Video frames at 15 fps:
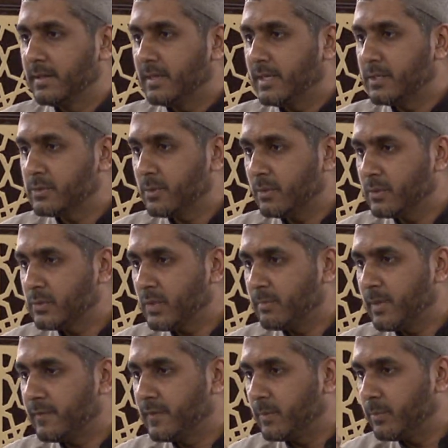it's also
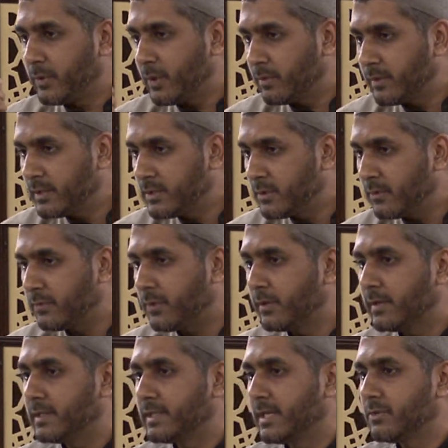about the purity of your
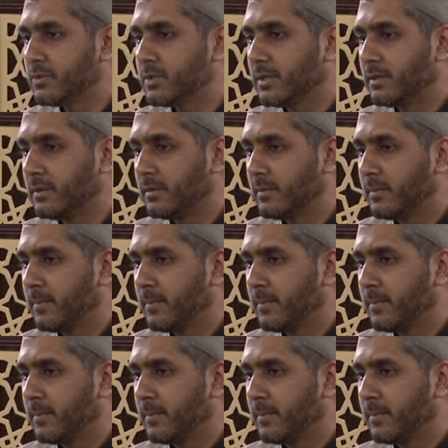intention.